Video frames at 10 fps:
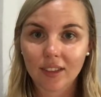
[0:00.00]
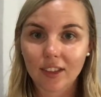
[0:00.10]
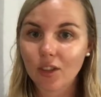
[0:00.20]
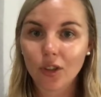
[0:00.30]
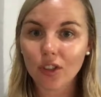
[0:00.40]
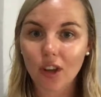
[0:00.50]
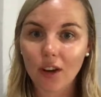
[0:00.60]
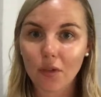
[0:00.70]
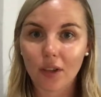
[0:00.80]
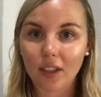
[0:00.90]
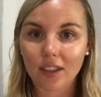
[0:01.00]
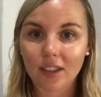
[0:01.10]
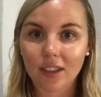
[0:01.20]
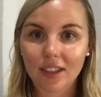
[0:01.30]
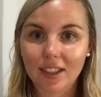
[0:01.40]
There's no side
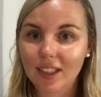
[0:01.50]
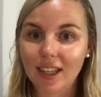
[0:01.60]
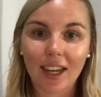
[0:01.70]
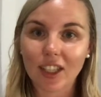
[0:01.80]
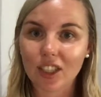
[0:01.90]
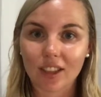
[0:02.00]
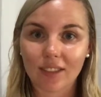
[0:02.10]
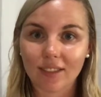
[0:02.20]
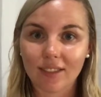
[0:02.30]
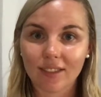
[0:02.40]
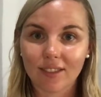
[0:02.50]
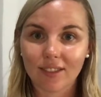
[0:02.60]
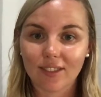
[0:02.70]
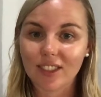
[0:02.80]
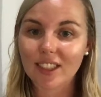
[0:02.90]
effects to nature,
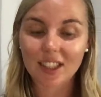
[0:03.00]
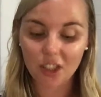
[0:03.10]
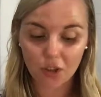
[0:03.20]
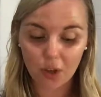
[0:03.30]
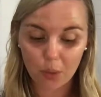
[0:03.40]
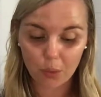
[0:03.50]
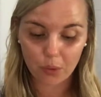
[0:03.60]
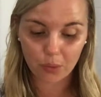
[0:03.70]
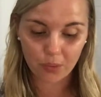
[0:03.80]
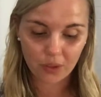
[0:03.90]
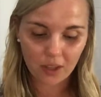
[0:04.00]
which is incredible.